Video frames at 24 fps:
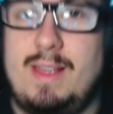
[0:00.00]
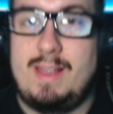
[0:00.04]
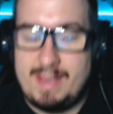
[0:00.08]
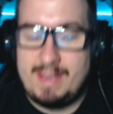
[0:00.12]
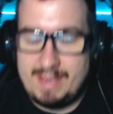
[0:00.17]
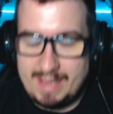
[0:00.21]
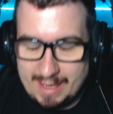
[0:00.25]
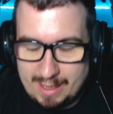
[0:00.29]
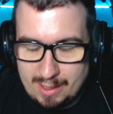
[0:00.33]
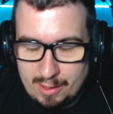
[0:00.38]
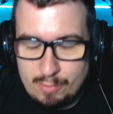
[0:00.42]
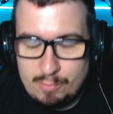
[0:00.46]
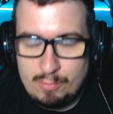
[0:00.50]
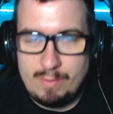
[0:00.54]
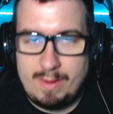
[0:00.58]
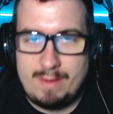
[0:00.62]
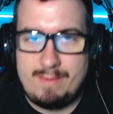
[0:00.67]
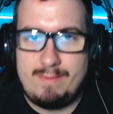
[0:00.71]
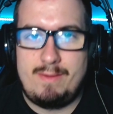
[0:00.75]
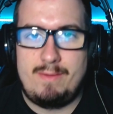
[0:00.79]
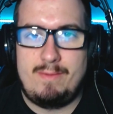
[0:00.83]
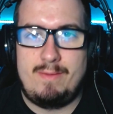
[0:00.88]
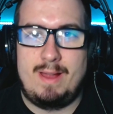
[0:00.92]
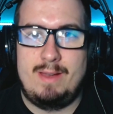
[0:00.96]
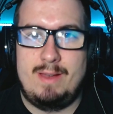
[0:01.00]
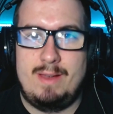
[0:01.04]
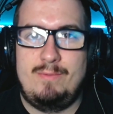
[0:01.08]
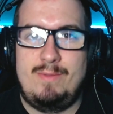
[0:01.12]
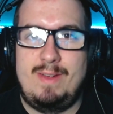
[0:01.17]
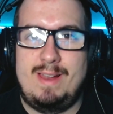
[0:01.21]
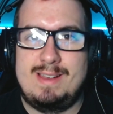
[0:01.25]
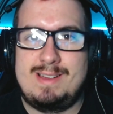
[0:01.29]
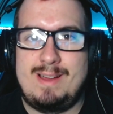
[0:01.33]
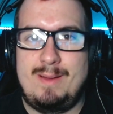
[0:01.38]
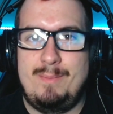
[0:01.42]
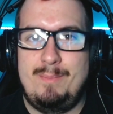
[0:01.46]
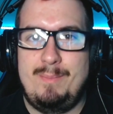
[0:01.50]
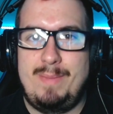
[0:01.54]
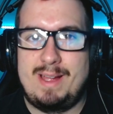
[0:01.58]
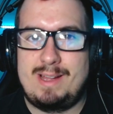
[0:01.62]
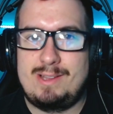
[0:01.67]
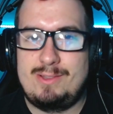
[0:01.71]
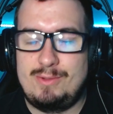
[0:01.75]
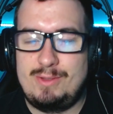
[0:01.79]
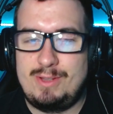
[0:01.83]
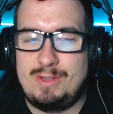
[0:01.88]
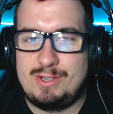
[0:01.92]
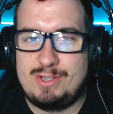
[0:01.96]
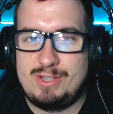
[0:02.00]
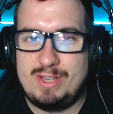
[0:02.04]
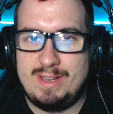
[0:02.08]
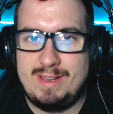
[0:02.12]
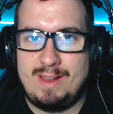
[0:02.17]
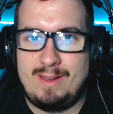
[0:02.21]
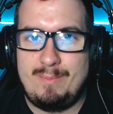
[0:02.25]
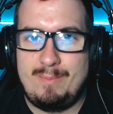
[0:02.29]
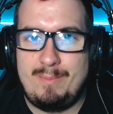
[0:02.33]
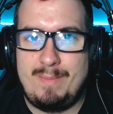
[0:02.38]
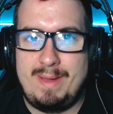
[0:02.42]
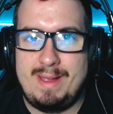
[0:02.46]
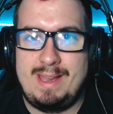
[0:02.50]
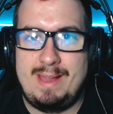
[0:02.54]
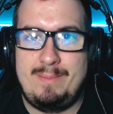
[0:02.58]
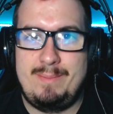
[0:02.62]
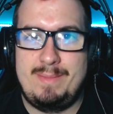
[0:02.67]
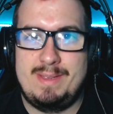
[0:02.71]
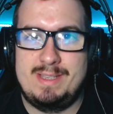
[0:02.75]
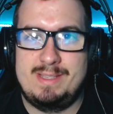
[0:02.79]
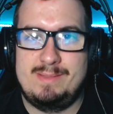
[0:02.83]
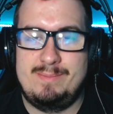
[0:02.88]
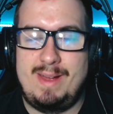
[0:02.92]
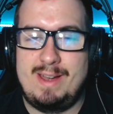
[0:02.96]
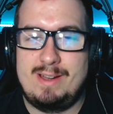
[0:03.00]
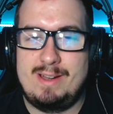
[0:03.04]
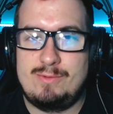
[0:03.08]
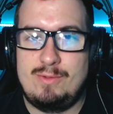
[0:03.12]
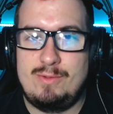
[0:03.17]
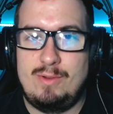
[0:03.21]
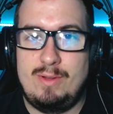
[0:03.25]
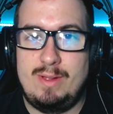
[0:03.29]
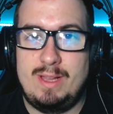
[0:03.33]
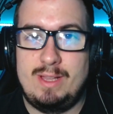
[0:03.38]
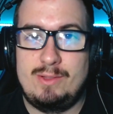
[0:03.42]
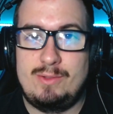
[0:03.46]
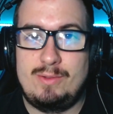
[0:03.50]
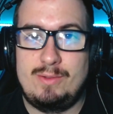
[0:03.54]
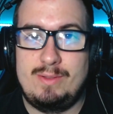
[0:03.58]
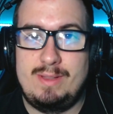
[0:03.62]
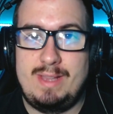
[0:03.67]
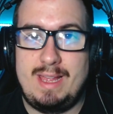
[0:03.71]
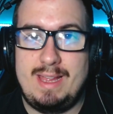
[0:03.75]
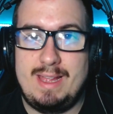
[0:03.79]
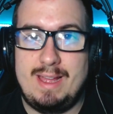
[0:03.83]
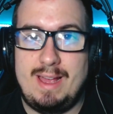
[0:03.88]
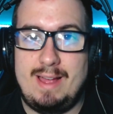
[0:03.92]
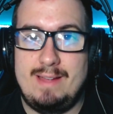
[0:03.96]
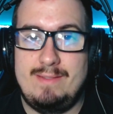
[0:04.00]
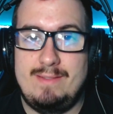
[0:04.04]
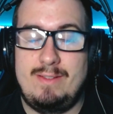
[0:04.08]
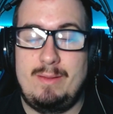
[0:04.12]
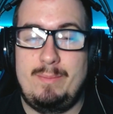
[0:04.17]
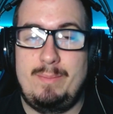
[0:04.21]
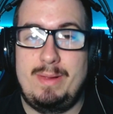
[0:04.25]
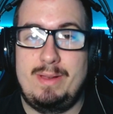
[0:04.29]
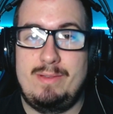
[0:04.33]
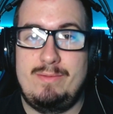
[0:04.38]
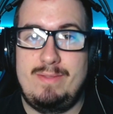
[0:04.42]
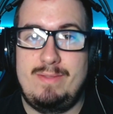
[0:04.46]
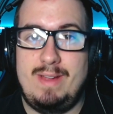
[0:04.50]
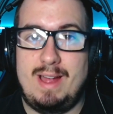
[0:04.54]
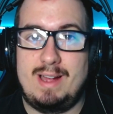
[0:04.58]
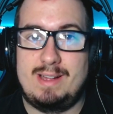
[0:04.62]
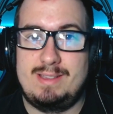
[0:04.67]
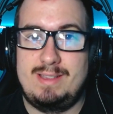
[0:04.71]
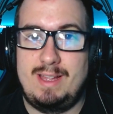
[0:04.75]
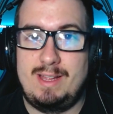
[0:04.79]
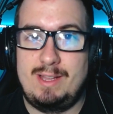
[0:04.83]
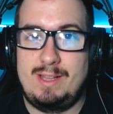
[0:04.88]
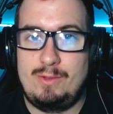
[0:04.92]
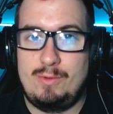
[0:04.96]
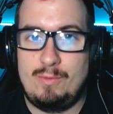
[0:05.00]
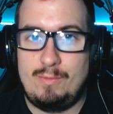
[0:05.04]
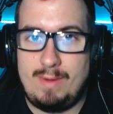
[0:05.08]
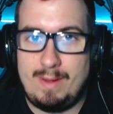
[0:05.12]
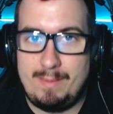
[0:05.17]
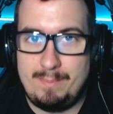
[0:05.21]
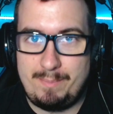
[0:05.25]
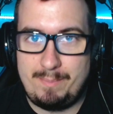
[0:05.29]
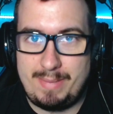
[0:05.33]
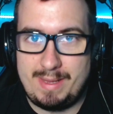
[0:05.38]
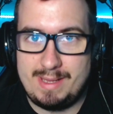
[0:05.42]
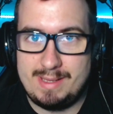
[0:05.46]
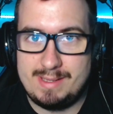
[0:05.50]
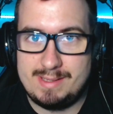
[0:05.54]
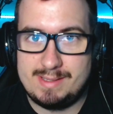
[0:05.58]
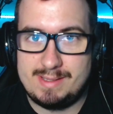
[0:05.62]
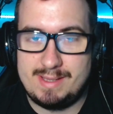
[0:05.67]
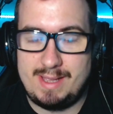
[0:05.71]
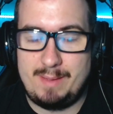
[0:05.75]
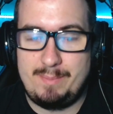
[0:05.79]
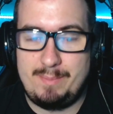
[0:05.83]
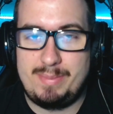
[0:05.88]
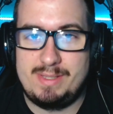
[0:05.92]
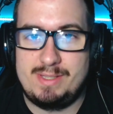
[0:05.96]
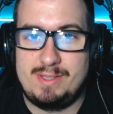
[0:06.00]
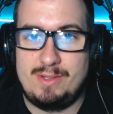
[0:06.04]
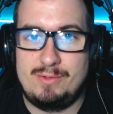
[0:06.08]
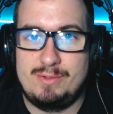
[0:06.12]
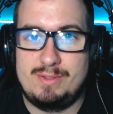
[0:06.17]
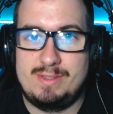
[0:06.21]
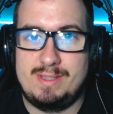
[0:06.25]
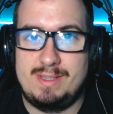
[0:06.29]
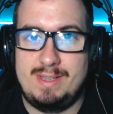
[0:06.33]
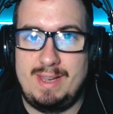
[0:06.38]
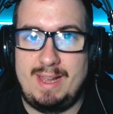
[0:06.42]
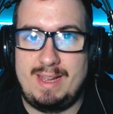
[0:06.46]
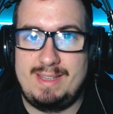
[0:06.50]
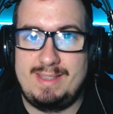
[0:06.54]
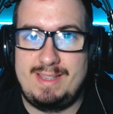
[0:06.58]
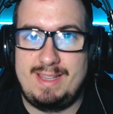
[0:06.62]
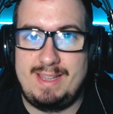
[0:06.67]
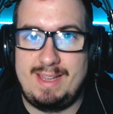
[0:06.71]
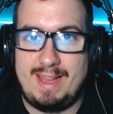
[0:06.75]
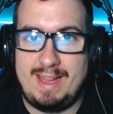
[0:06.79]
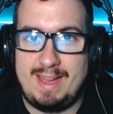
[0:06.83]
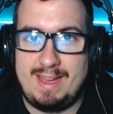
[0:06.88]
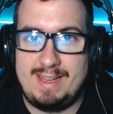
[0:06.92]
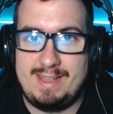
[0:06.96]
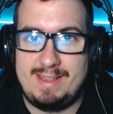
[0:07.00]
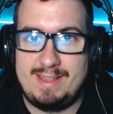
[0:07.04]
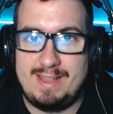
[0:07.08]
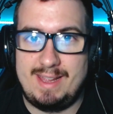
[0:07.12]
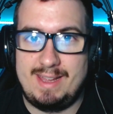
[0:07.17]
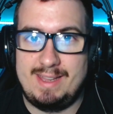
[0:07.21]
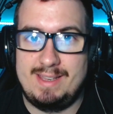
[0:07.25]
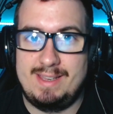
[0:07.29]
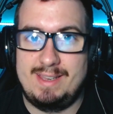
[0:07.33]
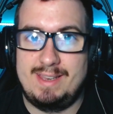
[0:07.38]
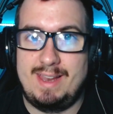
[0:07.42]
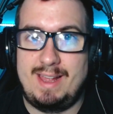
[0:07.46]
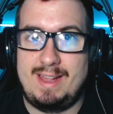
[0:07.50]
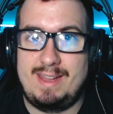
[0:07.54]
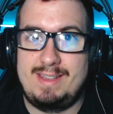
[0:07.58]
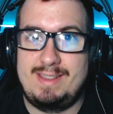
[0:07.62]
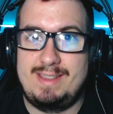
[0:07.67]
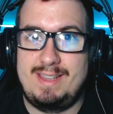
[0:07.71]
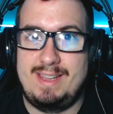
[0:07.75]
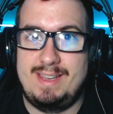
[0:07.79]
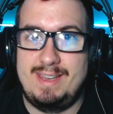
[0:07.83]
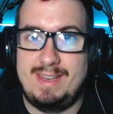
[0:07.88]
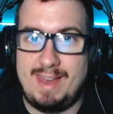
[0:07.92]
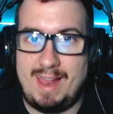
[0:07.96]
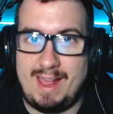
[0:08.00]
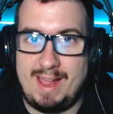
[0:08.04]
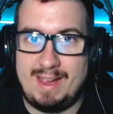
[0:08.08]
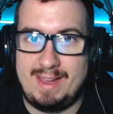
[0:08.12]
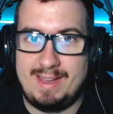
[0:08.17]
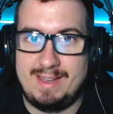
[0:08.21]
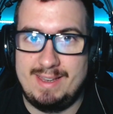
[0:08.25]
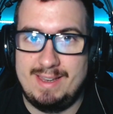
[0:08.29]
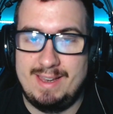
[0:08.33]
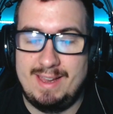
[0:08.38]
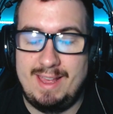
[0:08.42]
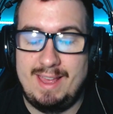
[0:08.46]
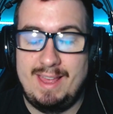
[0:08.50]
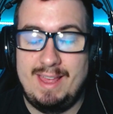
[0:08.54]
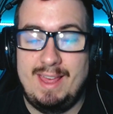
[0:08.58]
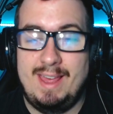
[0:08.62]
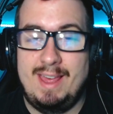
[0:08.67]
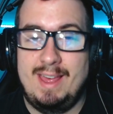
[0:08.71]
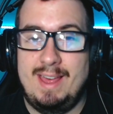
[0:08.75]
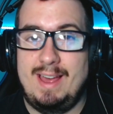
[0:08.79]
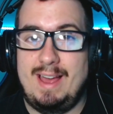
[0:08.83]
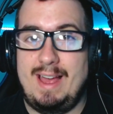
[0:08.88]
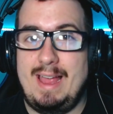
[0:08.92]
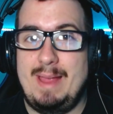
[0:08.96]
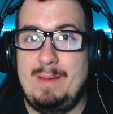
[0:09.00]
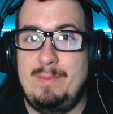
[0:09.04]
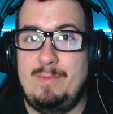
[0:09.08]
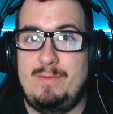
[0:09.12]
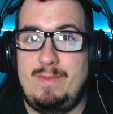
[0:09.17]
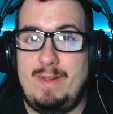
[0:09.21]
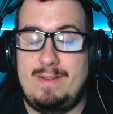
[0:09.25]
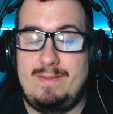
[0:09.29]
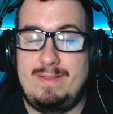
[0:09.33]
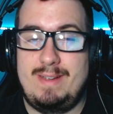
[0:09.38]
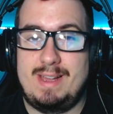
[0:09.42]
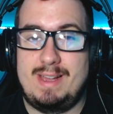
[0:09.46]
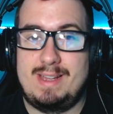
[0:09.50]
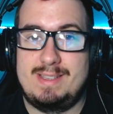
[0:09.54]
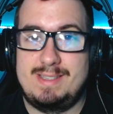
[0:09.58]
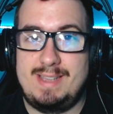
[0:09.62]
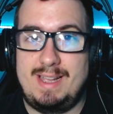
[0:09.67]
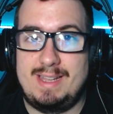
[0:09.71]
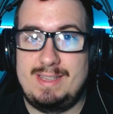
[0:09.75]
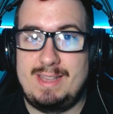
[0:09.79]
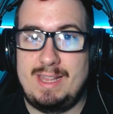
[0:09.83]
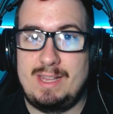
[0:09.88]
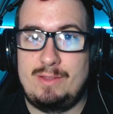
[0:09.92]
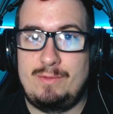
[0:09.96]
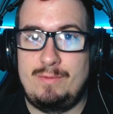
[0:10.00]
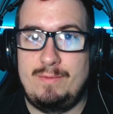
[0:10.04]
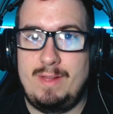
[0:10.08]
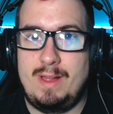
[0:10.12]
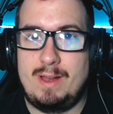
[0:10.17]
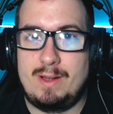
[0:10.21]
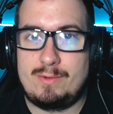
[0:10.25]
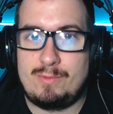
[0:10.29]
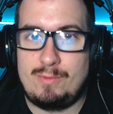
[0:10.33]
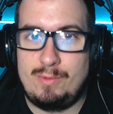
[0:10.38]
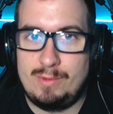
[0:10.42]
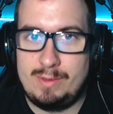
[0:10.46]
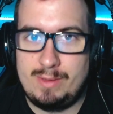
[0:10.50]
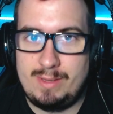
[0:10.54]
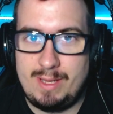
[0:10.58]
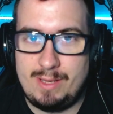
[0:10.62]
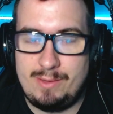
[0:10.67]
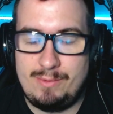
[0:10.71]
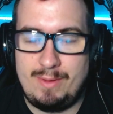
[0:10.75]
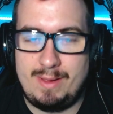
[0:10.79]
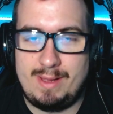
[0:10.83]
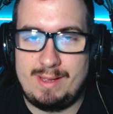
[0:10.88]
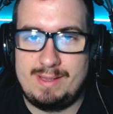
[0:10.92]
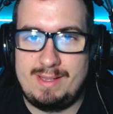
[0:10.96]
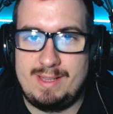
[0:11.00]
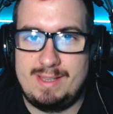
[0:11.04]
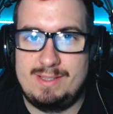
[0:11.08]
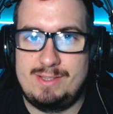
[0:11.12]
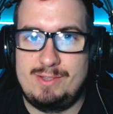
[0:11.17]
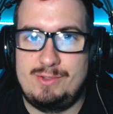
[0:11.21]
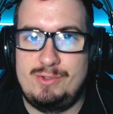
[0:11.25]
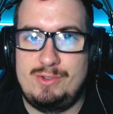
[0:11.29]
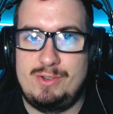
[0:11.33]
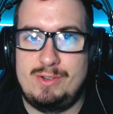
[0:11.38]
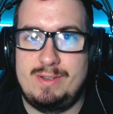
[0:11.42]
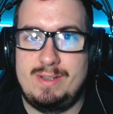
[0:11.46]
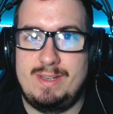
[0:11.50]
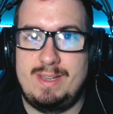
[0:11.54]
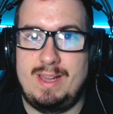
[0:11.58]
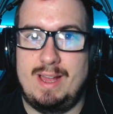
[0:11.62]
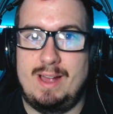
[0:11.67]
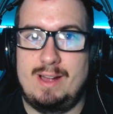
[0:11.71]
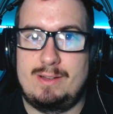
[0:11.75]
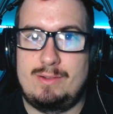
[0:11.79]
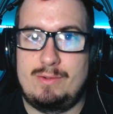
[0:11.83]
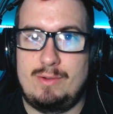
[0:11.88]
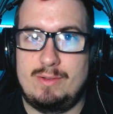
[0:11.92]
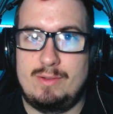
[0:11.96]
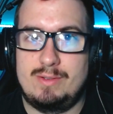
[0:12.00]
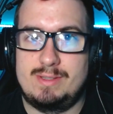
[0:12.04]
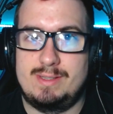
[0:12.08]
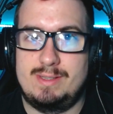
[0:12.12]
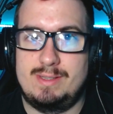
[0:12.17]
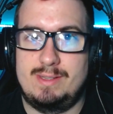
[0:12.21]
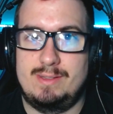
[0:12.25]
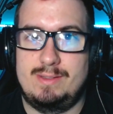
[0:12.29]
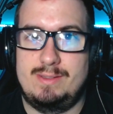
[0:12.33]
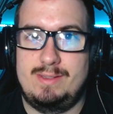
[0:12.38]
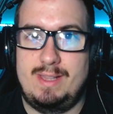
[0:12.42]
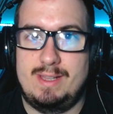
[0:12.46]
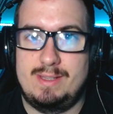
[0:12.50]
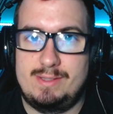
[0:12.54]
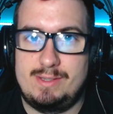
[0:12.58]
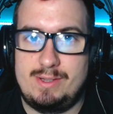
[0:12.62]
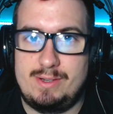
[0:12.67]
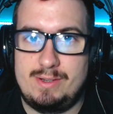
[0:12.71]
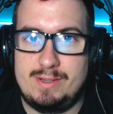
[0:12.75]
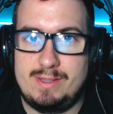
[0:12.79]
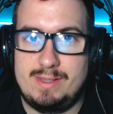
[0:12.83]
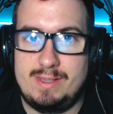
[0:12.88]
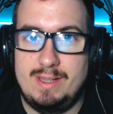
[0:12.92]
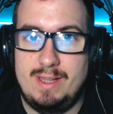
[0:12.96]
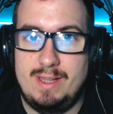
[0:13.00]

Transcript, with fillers: Hello everyone, welcome back to the channel. My name is Marco and today I will be reacting to One Piece episodes 98 and 99. I am very excited. We are continuing this journey across the desert.